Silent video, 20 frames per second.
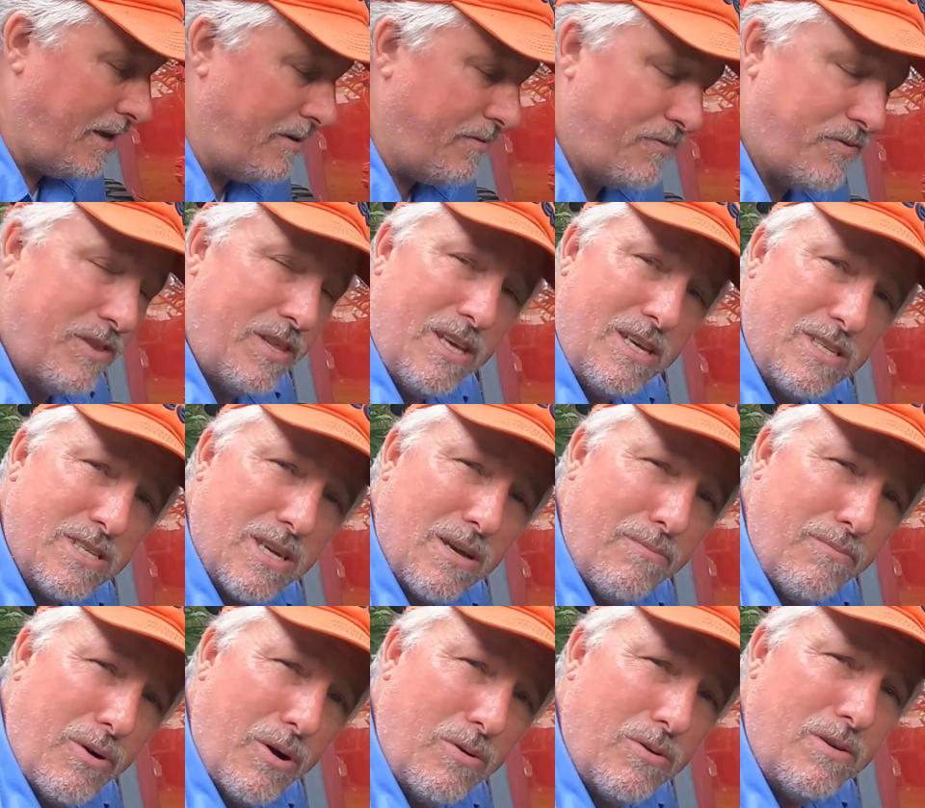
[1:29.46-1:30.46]
If this
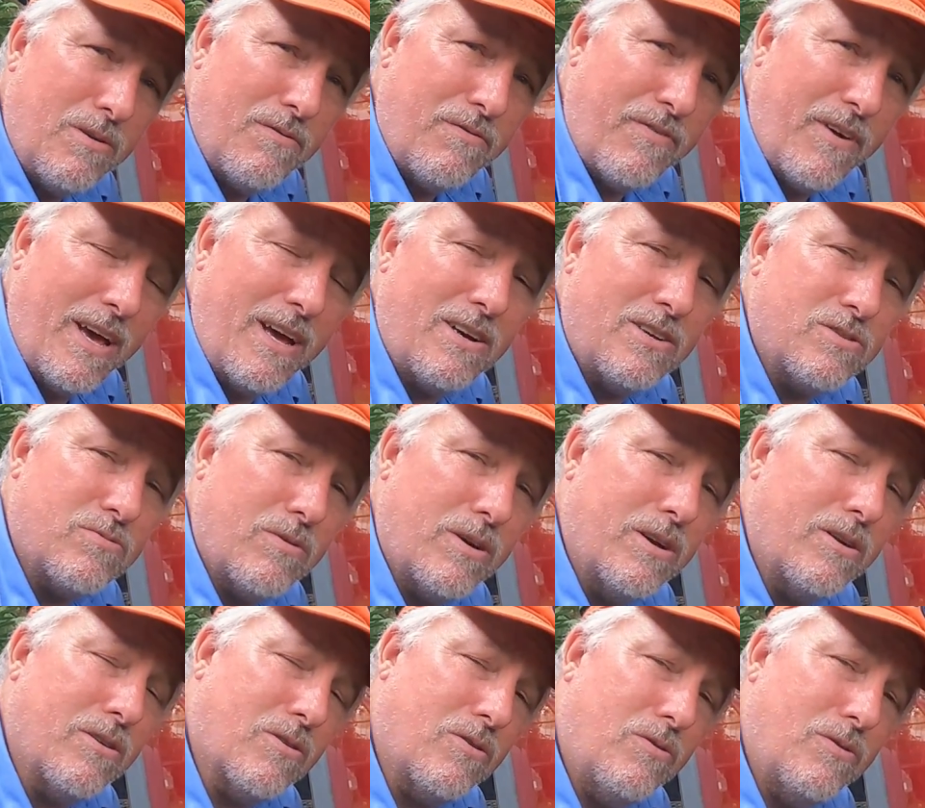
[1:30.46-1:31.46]
component fails
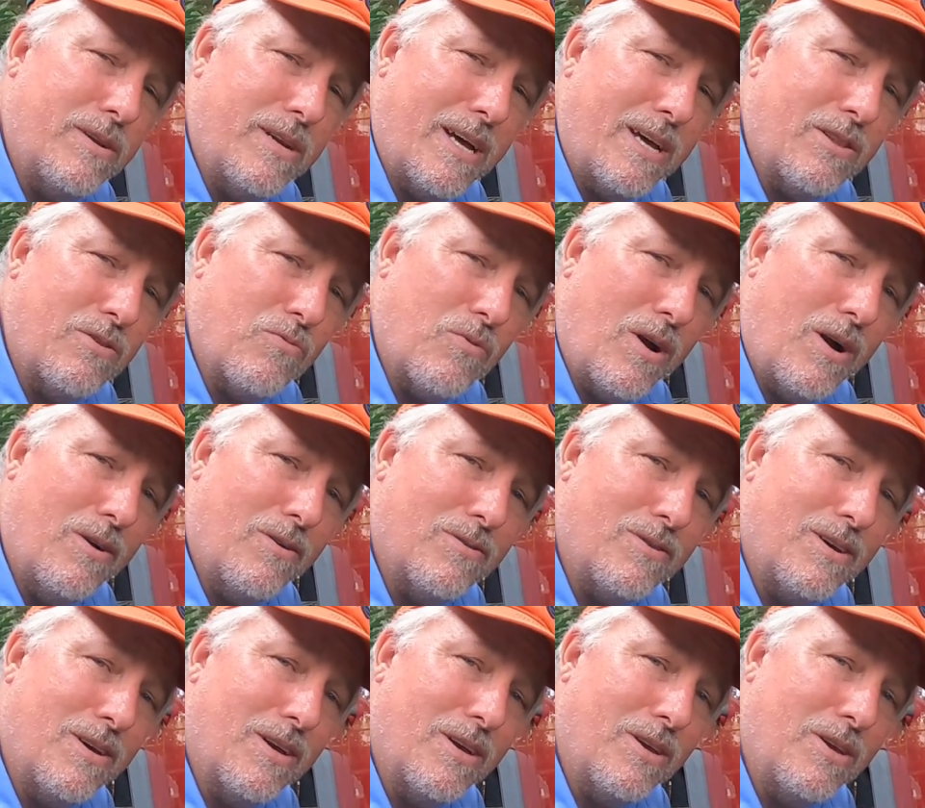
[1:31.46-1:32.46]
while you're going down the
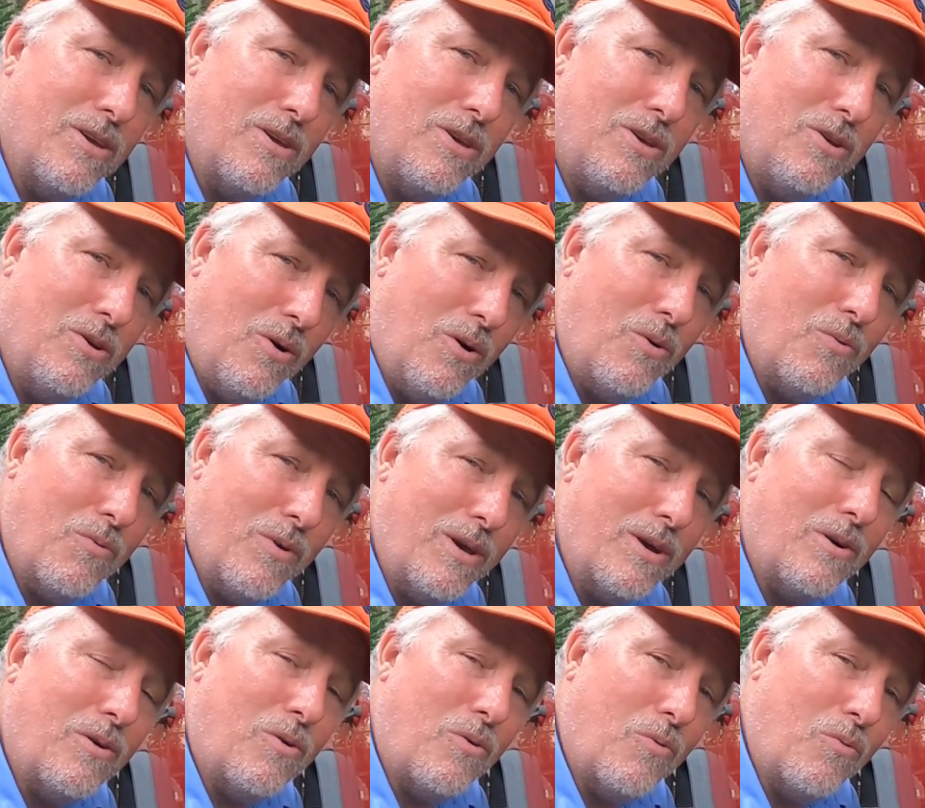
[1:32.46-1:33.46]
road, your
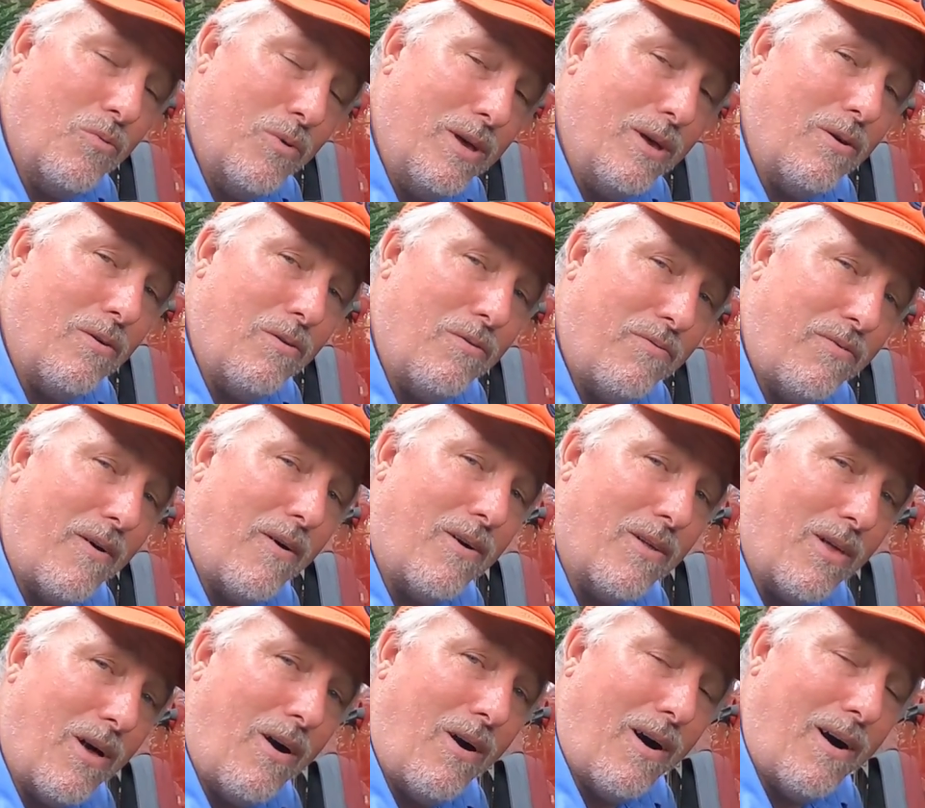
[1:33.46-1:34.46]
wheel will
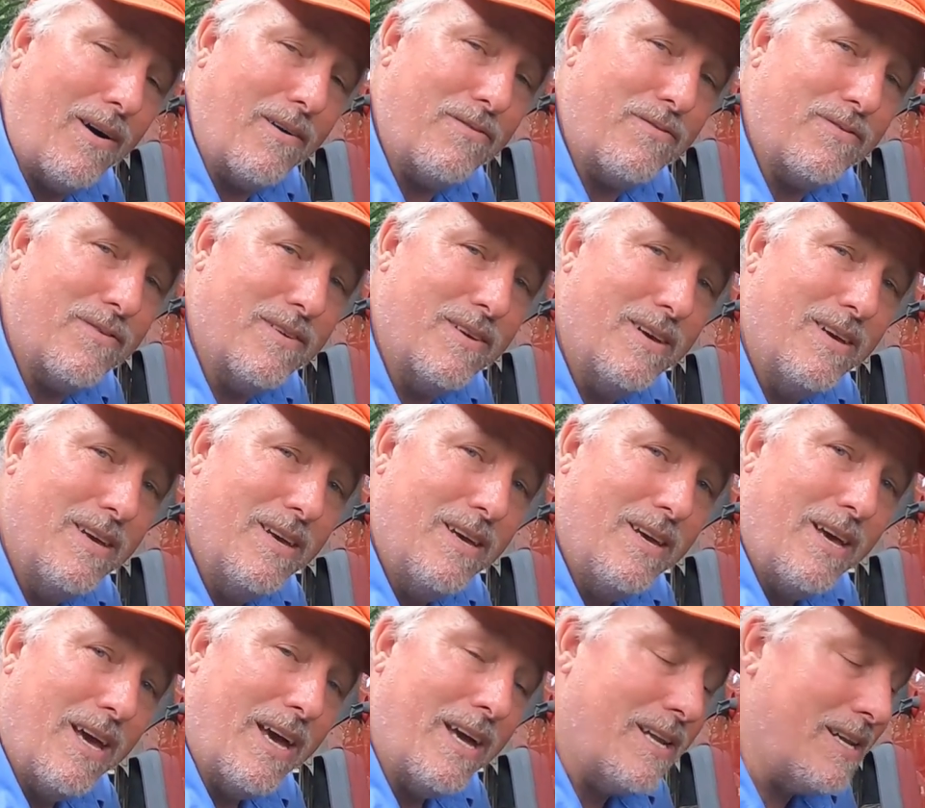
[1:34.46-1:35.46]
fall off,
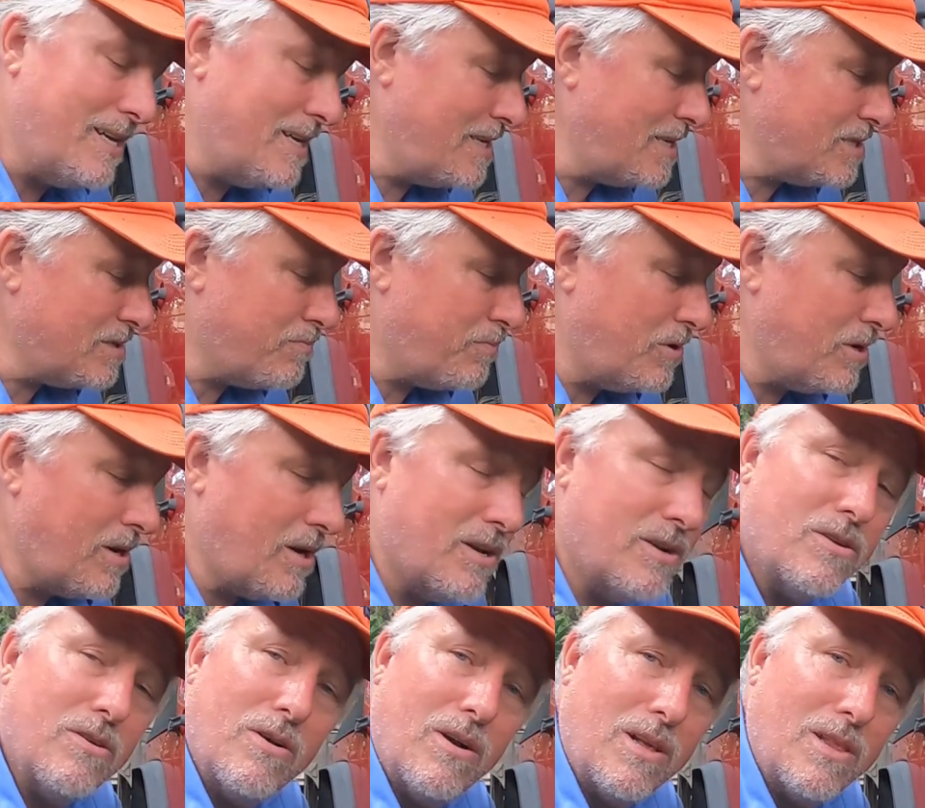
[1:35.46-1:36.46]
and it is put
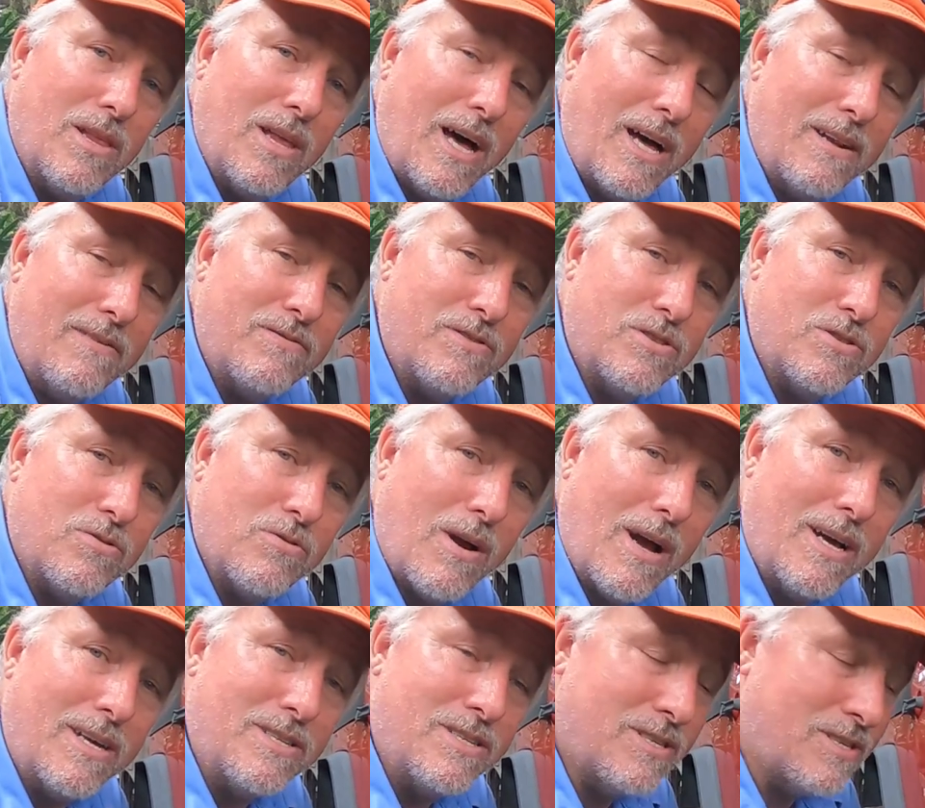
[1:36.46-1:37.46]
under a lot of
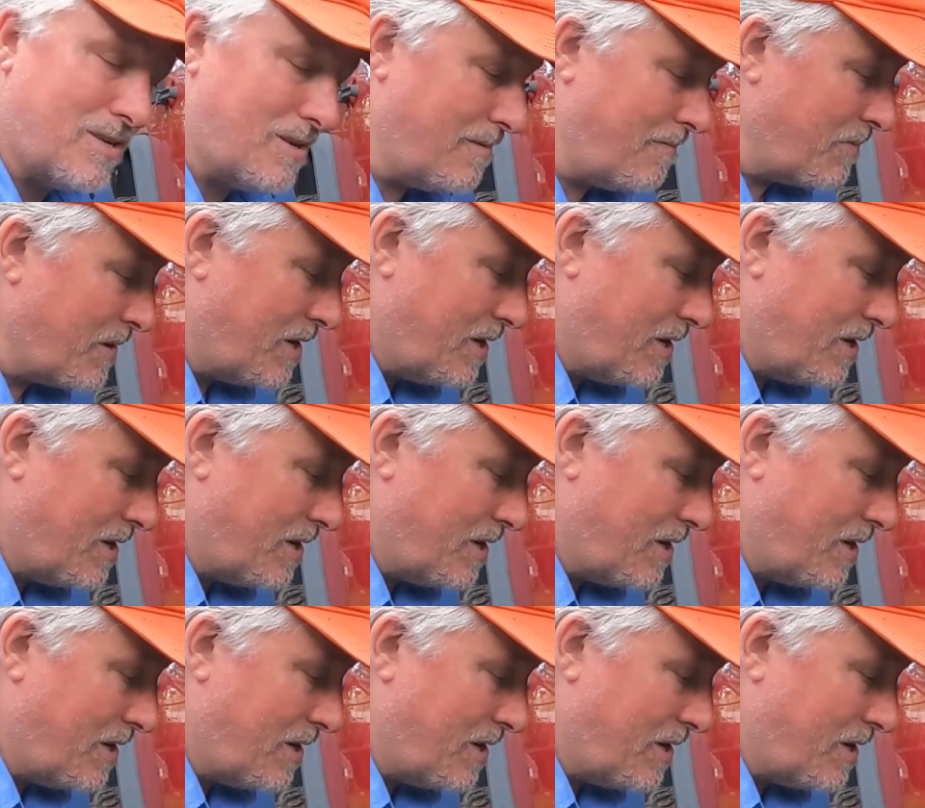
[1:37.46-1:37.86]
stress.